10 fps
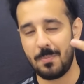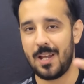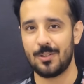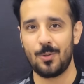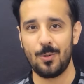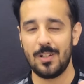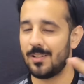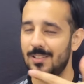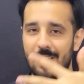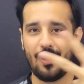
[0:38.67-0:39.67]
we packed
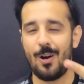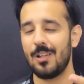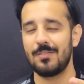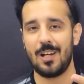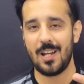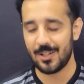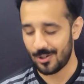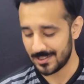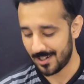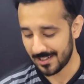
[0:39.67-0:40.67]
Kohler. All of the
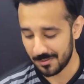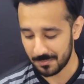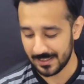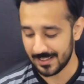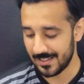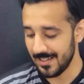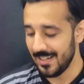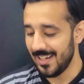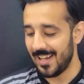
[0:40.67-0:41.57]
icons are completed.